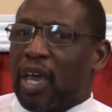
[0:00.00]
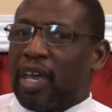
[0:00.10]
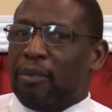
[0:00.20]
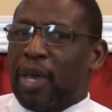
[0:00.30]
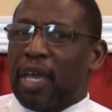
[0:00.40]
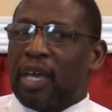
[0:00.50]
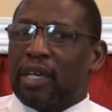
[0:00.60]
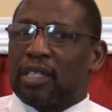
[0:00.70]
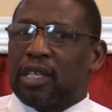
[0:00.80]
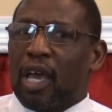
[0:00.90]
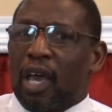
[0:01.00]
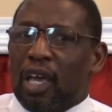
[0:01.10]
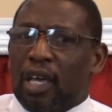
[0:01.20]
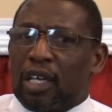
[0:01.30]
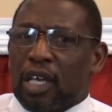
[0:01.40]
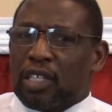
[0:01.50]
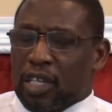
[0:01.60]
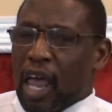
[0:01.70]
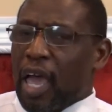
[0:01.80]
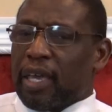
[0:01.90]
Amen. It's it,
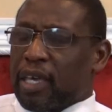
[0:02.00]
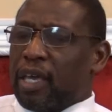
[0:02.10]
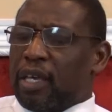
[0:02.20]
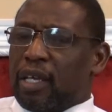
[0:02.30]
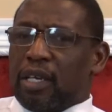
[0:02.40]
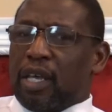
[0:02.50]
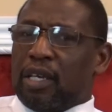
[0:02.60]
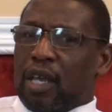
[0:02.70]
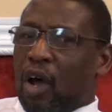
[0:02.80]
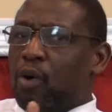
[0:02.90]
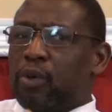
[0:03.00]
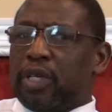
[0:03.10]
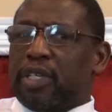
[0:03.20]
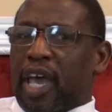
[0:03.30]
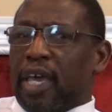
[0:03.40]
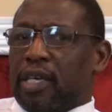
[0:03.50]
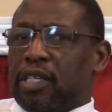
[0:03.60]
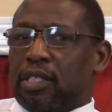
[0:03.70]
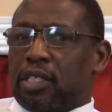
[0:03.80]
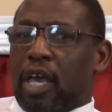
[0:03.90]
it's like in in the olden
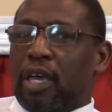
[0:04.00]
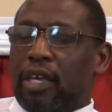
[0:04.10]
days,